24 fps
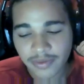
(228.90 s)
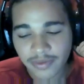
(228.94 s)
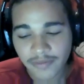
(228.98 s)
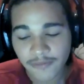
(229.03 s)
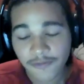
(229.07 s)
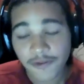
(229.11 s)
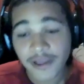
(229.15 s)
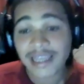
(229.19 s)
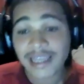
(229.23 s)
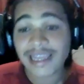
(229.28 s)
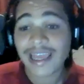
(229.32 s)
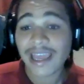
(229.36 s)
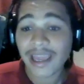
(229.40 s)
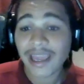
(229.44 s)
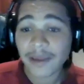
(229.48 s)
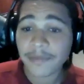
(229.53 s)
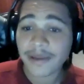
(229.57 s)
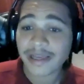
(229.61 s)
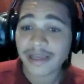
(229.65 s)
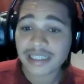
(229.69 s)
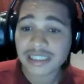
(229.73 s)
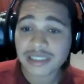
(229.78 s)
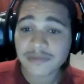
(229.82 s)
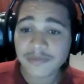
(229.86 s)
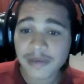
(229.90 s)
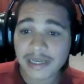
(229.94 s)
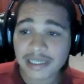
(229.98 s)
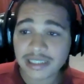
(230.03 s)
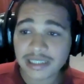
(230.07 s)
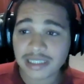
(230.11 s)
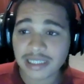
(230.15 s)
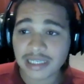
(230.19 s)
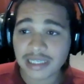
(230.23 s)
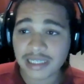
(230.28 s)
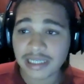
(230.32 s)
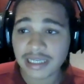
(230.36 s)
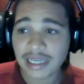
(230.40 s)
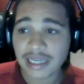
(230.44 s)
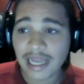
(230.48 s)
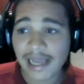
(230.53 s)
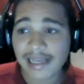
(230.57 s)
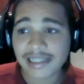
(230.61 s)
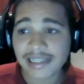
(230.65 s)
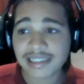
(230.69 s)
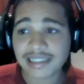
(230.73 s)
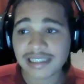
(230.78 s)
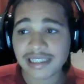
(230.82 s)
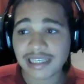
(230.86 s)
for CAPE especially,
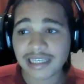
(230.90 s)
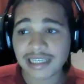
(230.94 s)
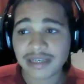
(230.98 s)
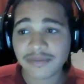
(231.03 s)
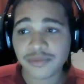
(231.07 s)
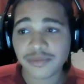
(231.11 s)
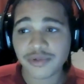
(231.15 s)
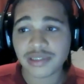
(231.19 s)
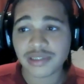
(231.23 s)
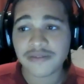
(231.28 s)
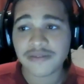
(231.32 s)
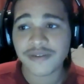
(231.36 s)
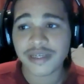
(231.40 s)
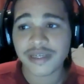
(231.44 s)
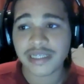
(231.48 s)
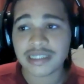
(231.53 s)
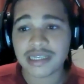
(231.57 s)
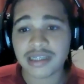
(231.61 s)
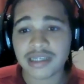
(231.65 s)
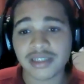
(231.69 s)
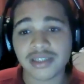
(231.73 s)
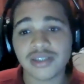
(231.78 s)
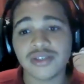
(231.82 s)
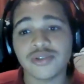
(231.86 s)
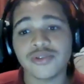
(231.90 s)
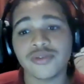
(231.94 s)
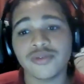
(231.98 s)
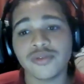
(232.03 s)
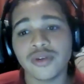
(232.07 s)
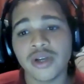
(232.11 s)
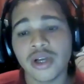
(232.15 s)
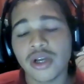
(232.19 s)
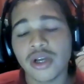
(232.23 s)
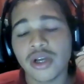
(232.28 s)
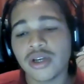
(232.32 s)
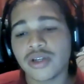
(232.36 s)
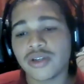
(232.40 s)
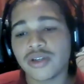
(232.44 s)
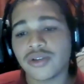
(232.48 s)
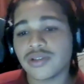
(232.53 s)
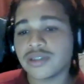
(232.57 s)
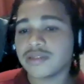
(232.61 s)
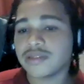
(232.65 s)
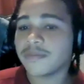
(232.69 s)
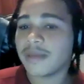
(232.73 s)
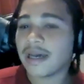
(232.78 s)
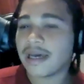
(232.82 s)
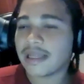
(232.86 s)
I stayed motivated to do
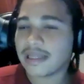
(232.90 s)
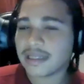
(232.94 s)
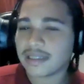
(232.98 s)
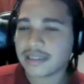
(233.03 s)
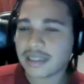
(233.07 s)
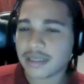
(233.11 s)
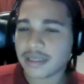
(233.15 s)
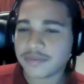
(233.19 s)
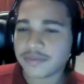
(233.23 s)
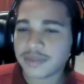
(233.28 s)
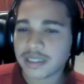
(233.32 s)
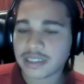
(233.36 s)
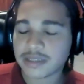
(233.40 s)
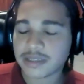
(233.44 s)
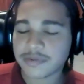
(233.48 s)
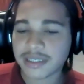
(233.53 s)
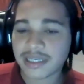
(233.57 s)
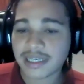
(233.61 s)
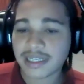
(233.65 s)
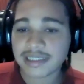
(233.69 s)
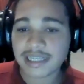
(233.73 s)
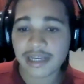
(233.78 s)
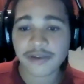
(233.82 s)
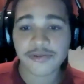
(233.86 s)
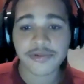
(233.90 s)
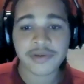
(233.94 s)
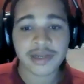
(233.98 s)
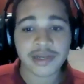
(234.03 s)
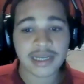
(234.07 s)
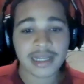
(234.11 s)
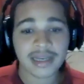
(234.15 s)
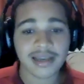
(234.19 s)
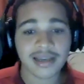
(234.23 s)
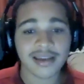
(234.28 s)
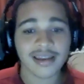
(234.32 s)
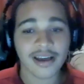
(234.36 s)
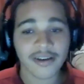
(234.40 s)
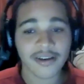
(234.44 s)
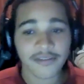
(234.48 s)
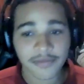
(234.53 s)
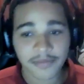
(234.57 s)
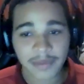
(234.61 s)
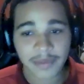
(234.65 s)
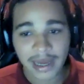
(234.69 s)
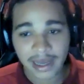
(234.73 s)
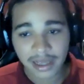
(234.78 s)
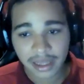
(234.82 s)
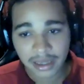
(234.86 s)
those math subjects because I really love
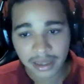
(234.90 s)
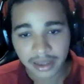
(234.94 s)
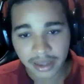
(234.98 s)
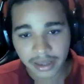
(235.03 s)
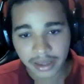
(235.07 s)
math.